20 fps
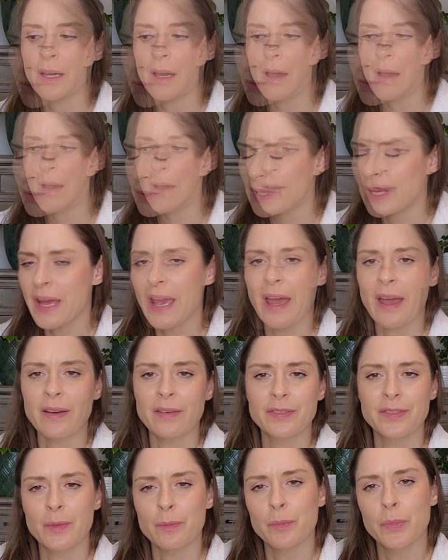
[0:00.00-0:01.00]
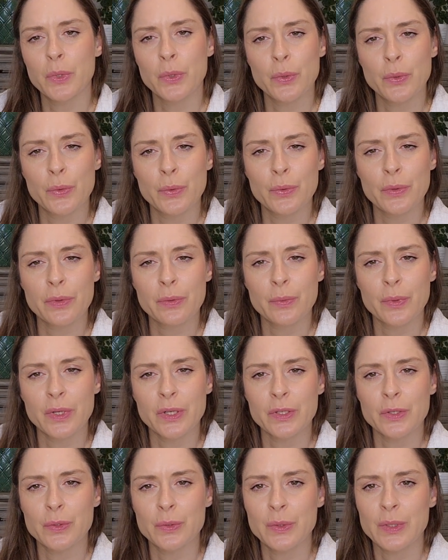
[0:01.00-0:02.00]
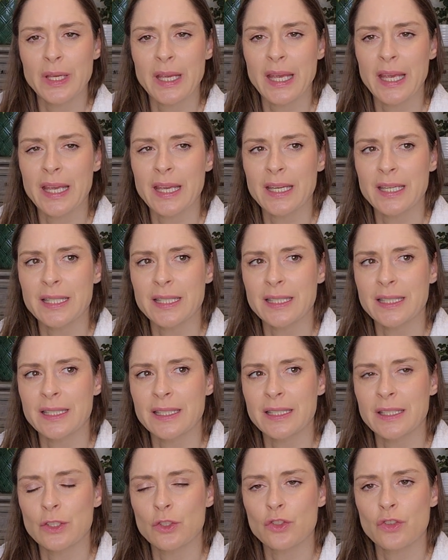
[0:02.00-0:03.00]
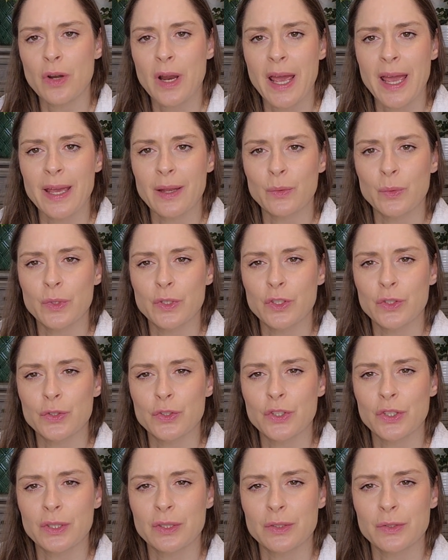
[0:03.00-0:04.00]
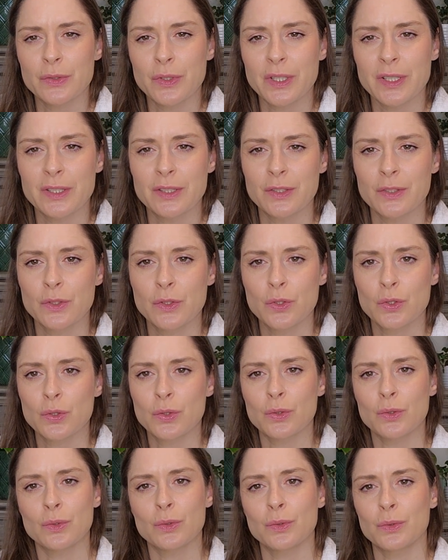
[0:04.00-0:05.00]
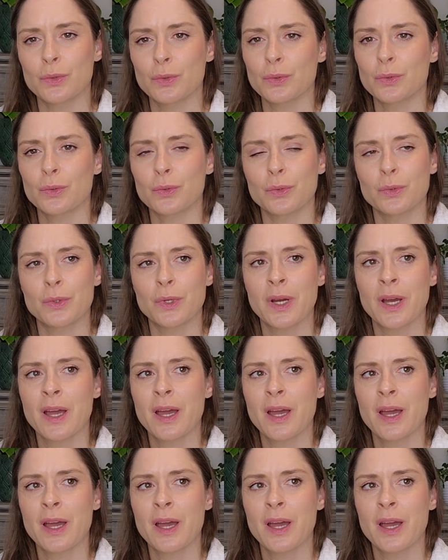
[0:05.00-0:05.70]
They have a booth where you can try it with your children to